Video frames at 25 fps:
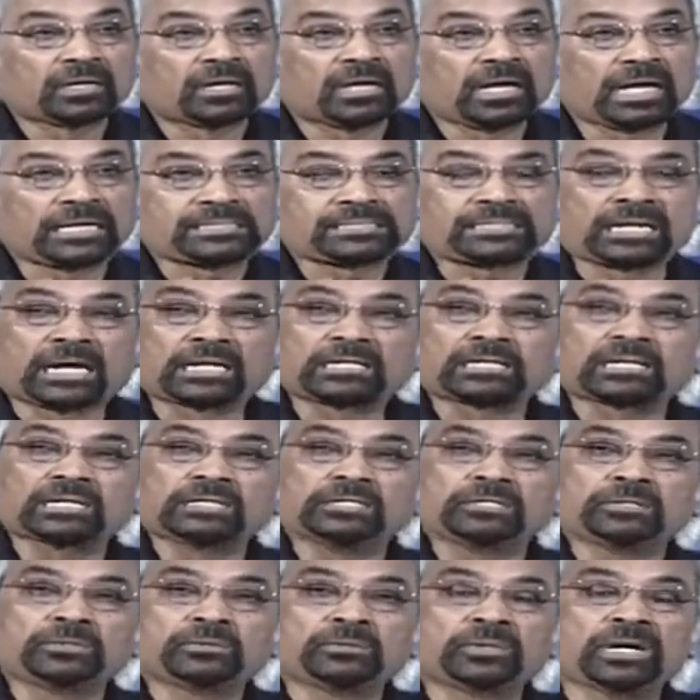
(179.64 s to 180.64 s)
I started
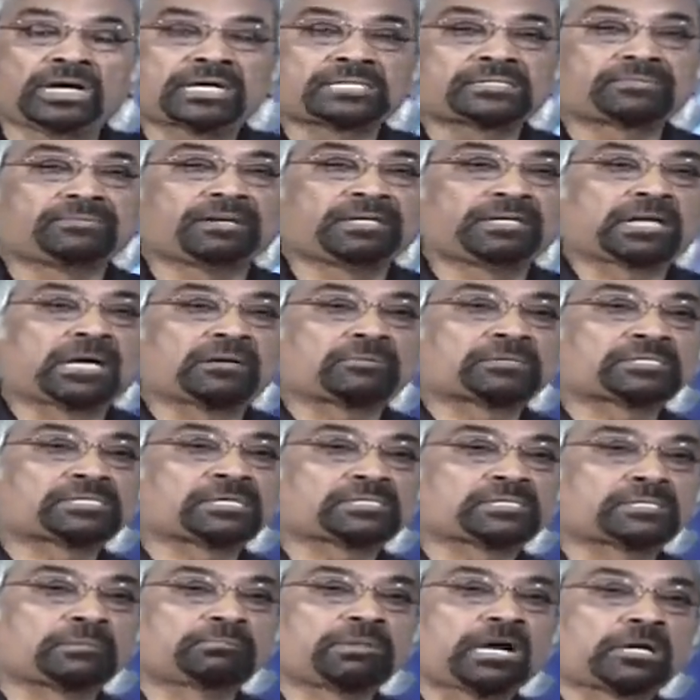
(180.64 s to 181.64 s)
in the US when I was
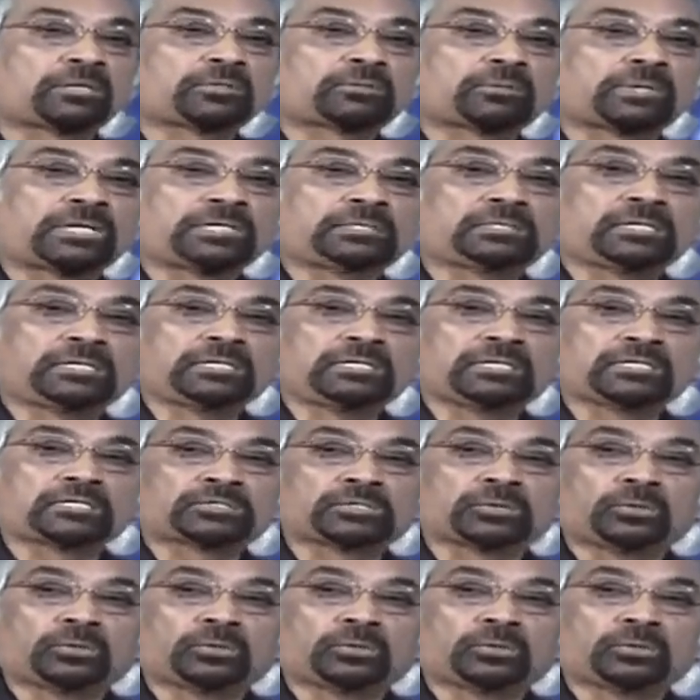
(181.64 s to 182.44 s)
just about 23 years